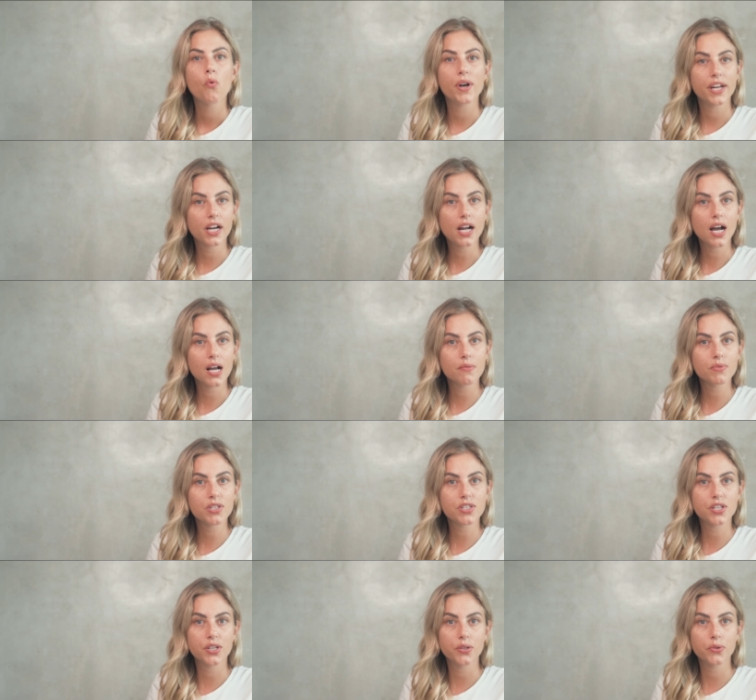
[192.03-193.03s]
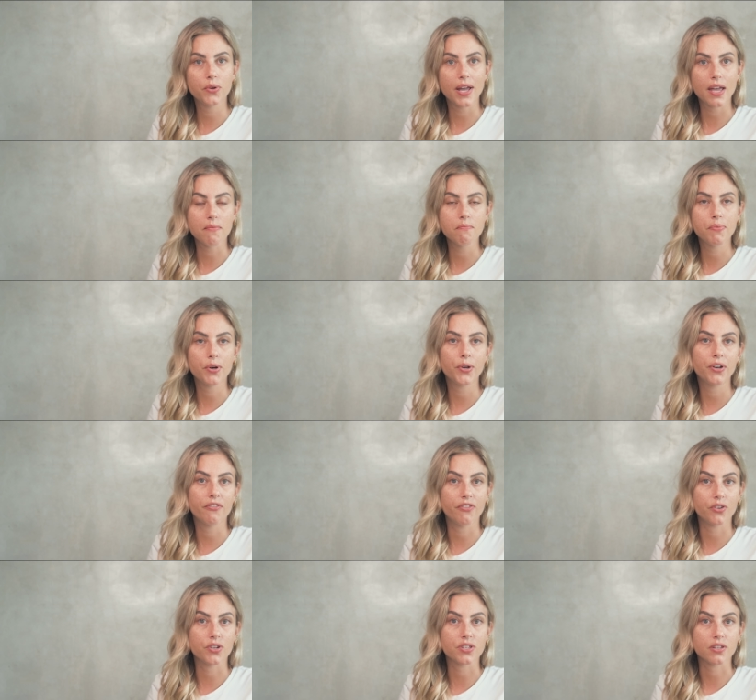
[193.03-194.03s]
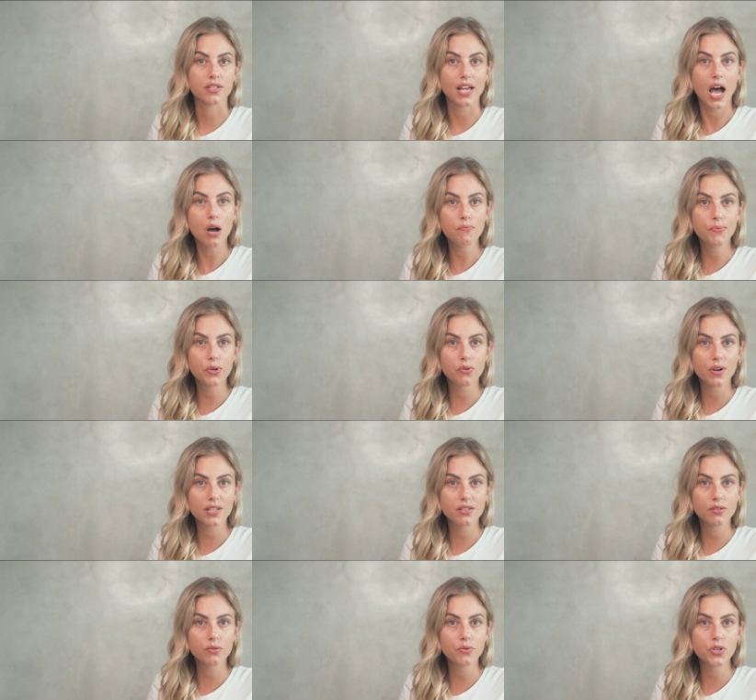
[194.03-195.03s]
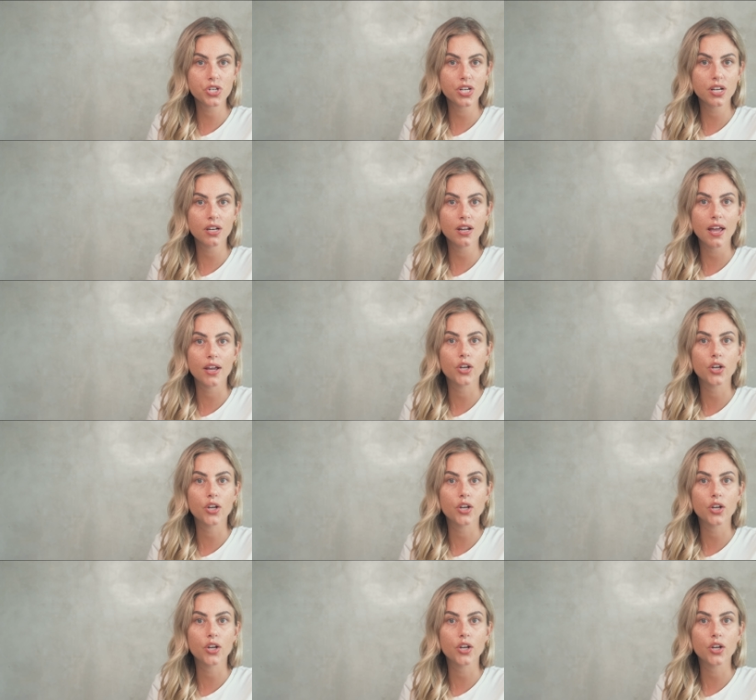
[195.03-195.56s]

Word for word: When it comes to input versus output resolution,